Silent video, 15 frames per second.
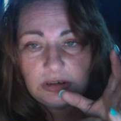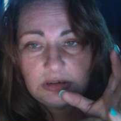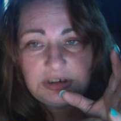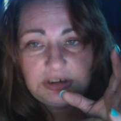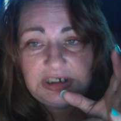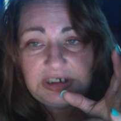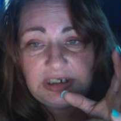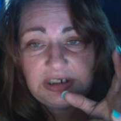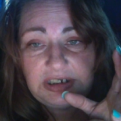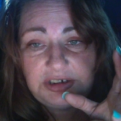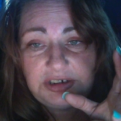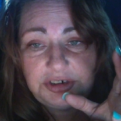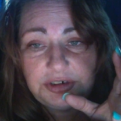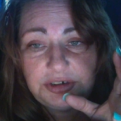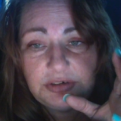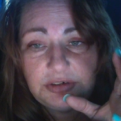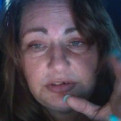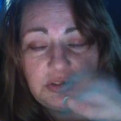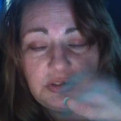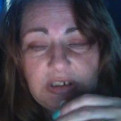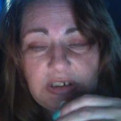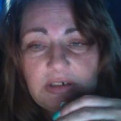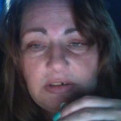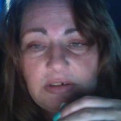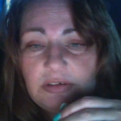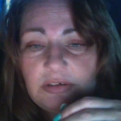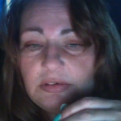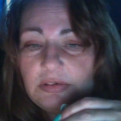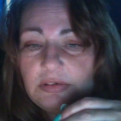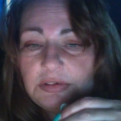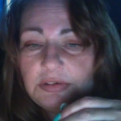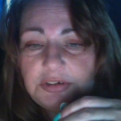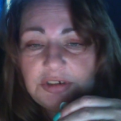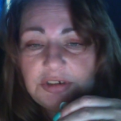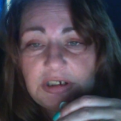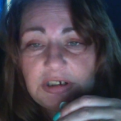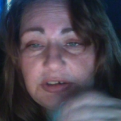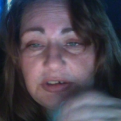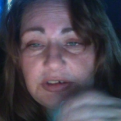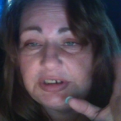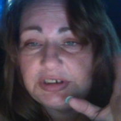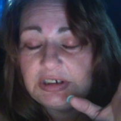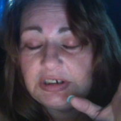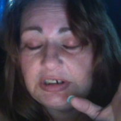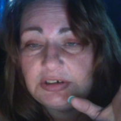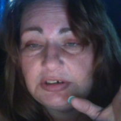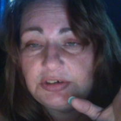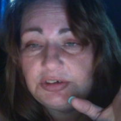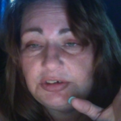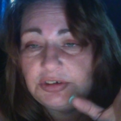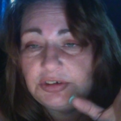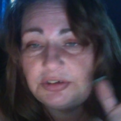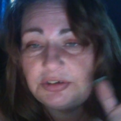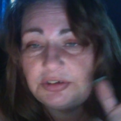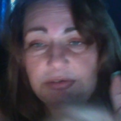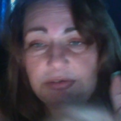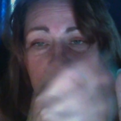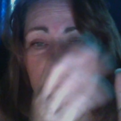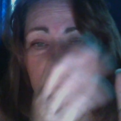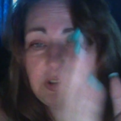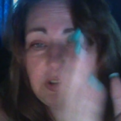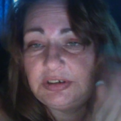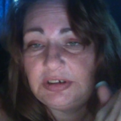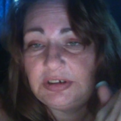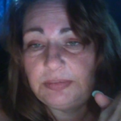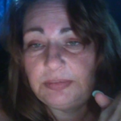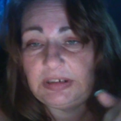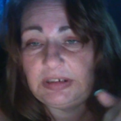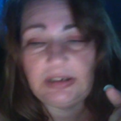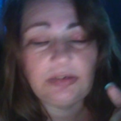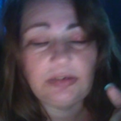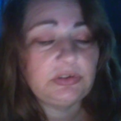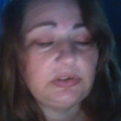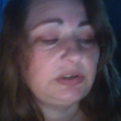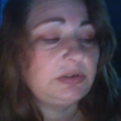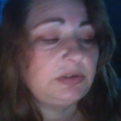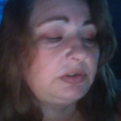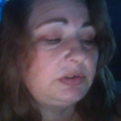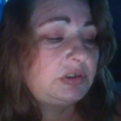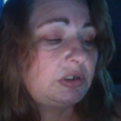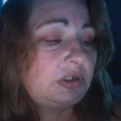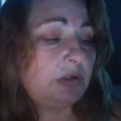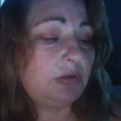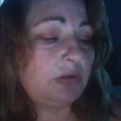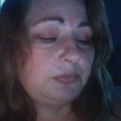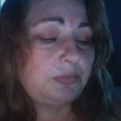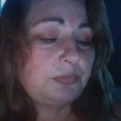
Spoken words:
teenage years, and the child's skin is just, it's something else. So,